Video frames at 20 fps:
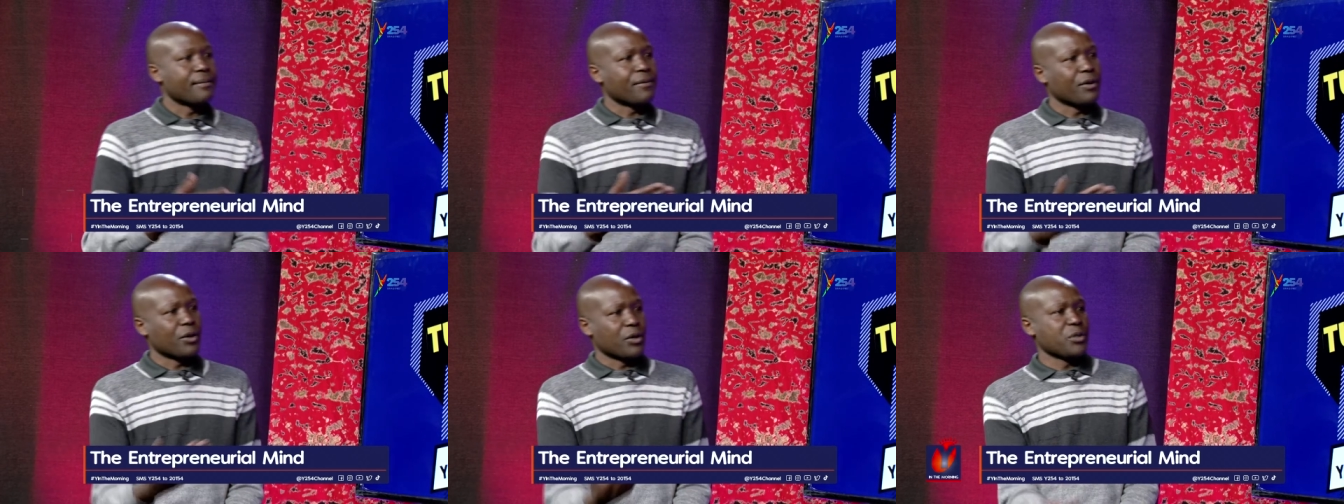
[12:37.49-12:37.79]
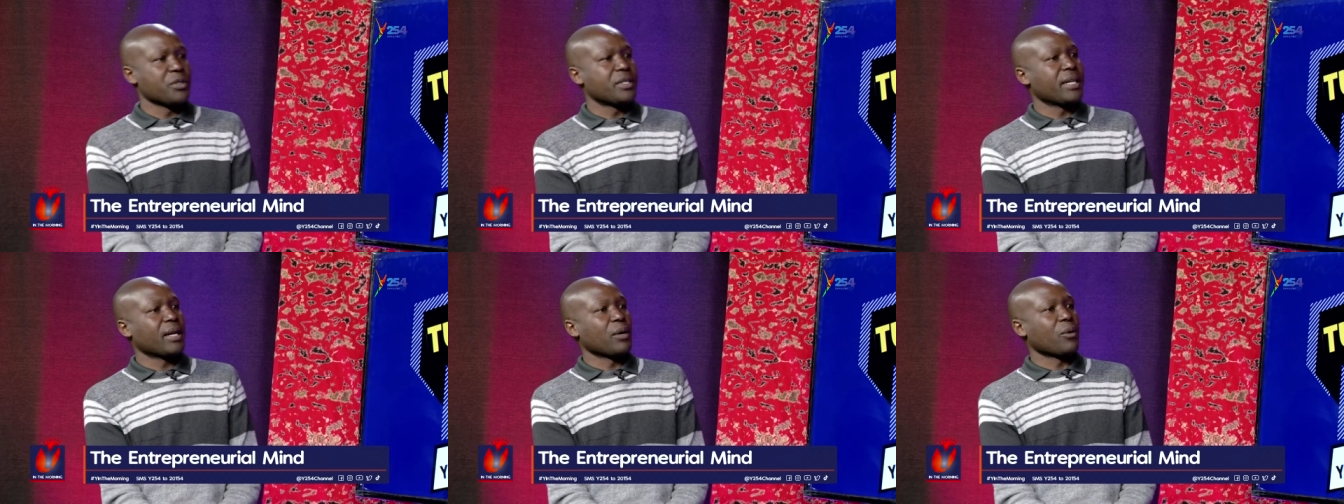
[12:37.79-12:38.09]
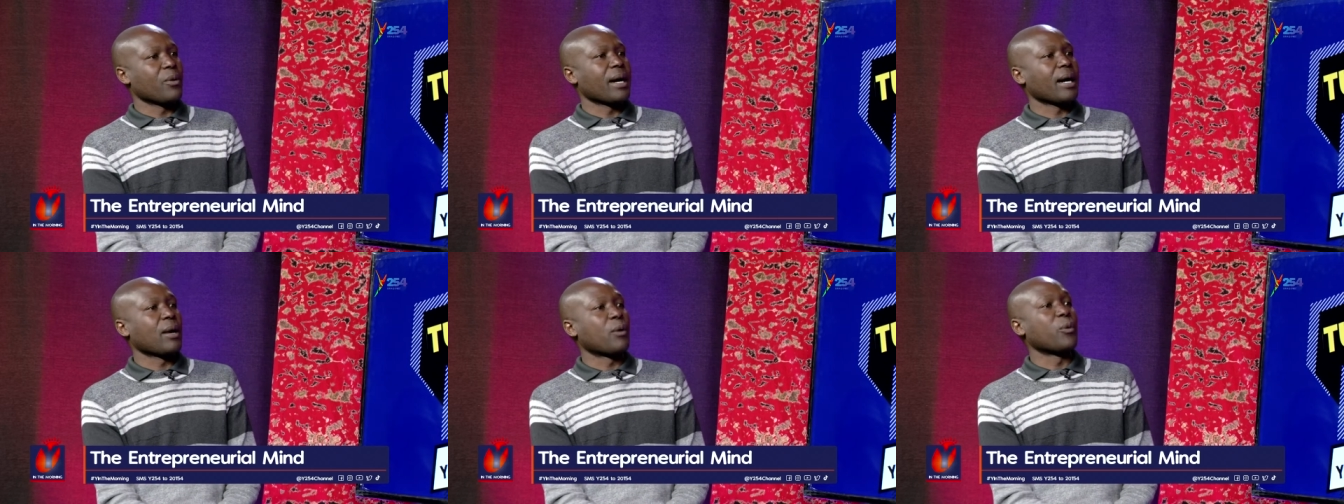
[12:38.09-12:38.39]
voluntary
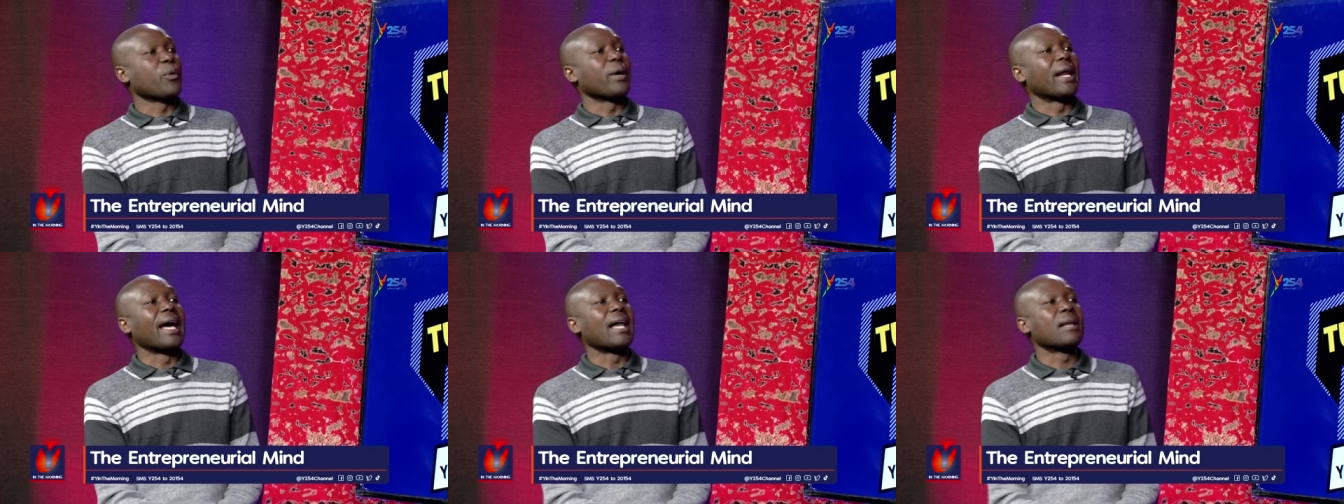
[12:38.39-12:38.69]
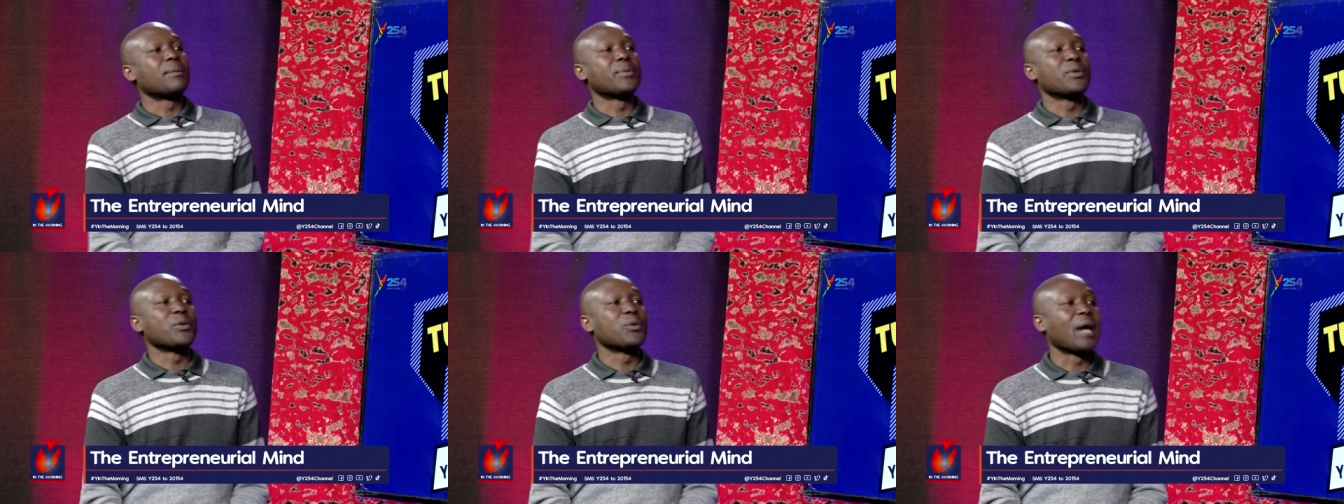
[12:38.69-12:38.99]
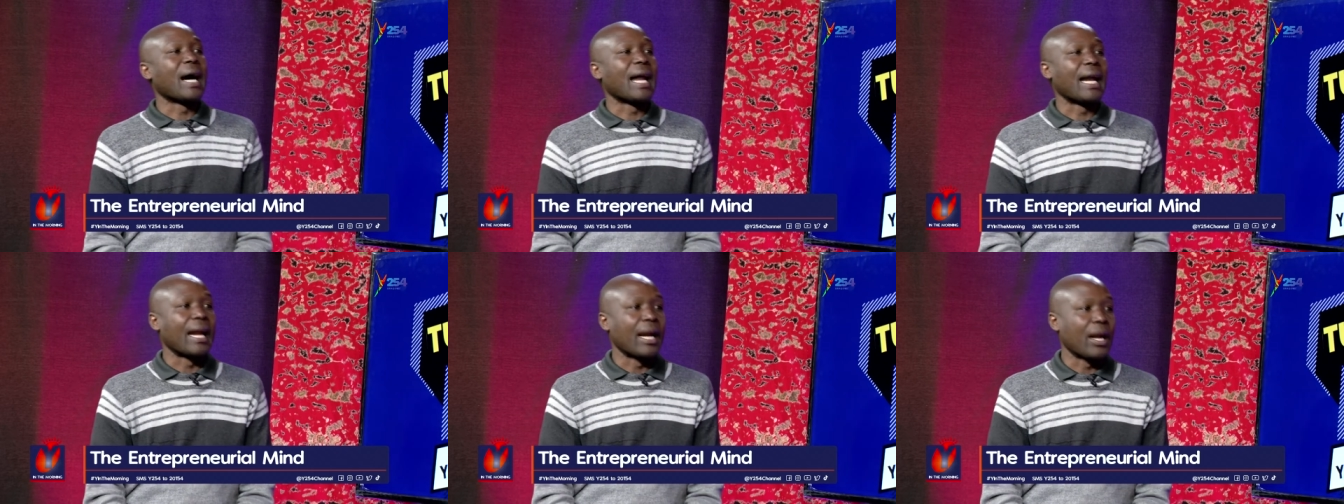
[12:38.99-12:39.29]
work would help you
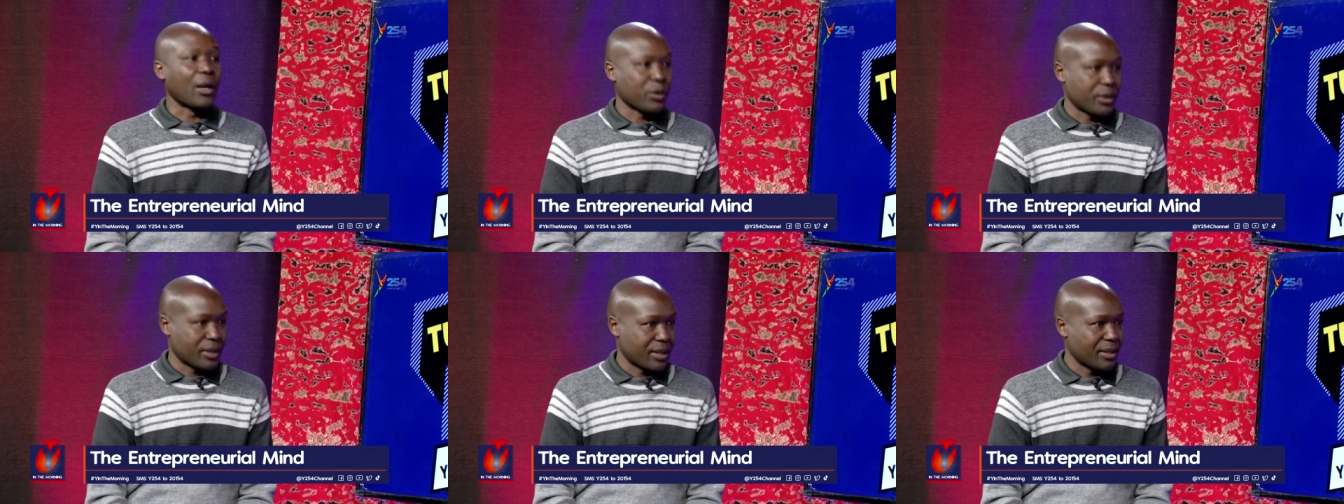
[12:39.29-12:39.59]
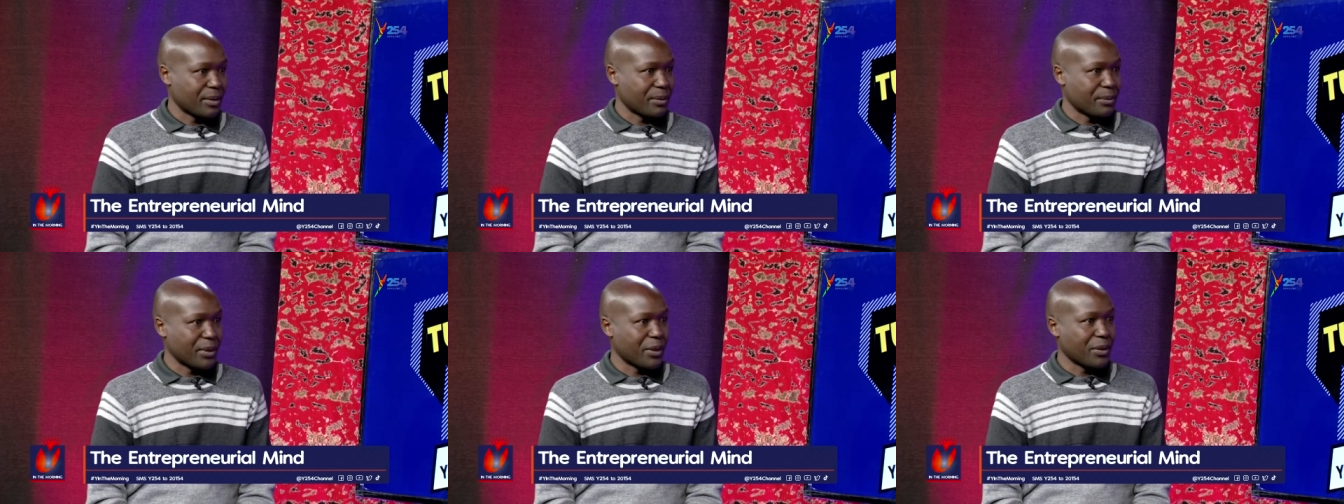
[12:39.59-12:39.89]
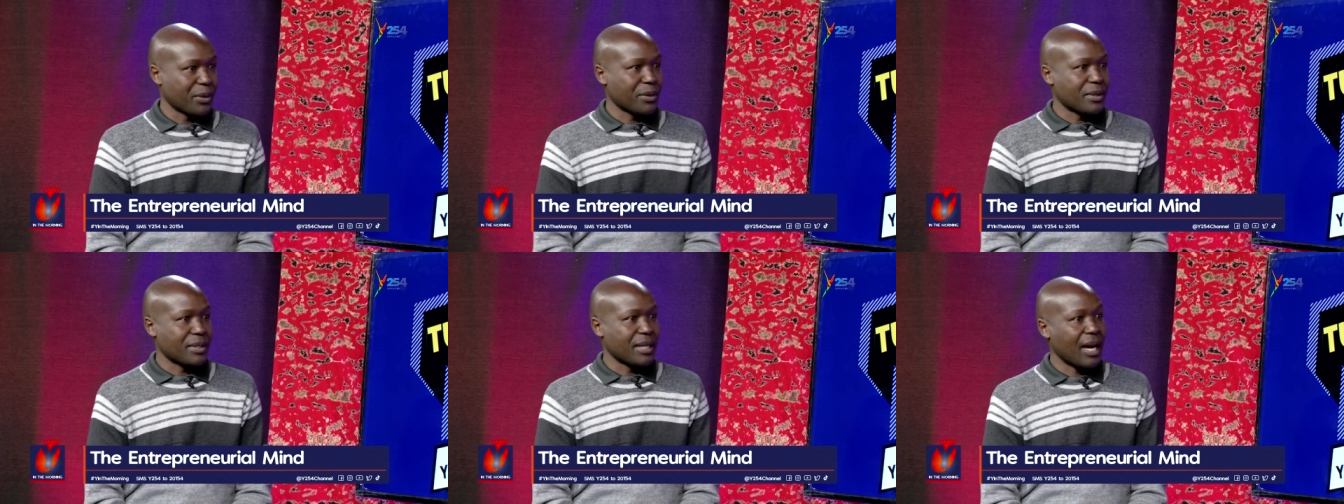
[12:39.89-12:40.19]
a lot,
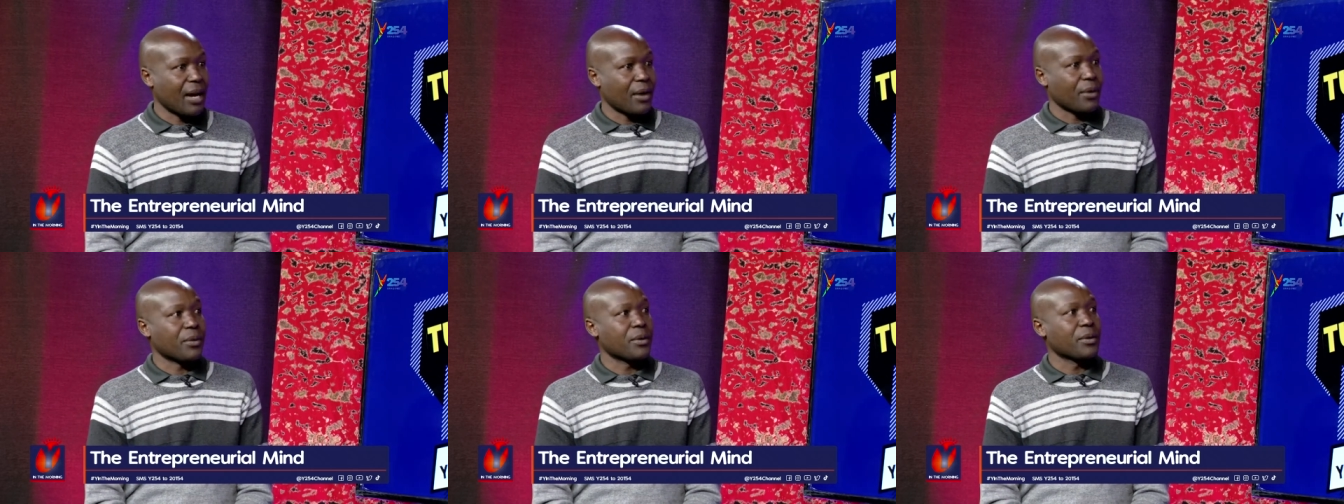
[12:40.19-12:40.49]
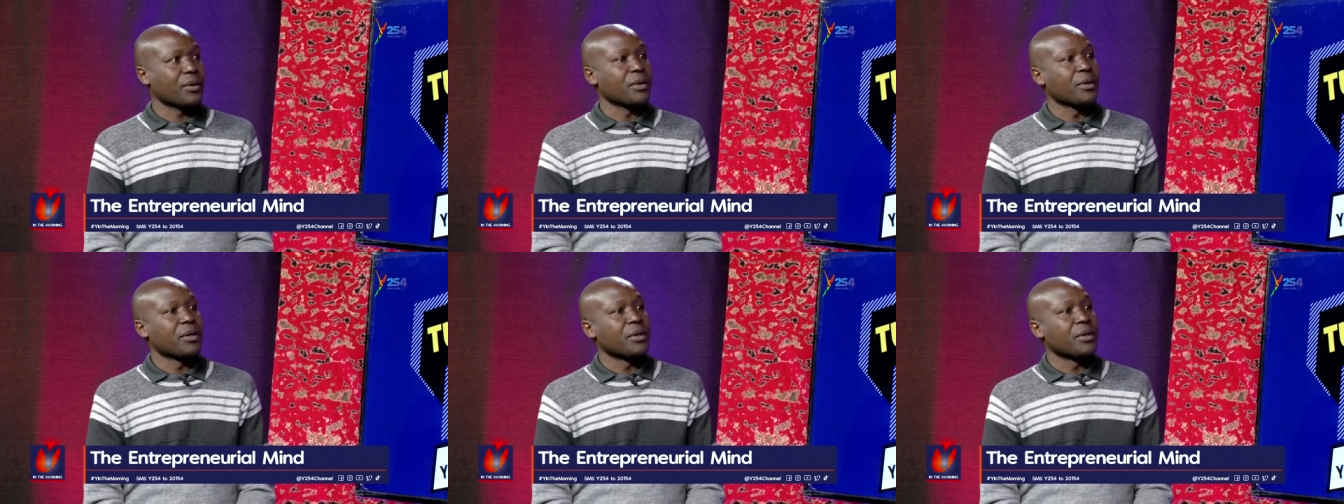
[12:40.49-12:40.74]
because now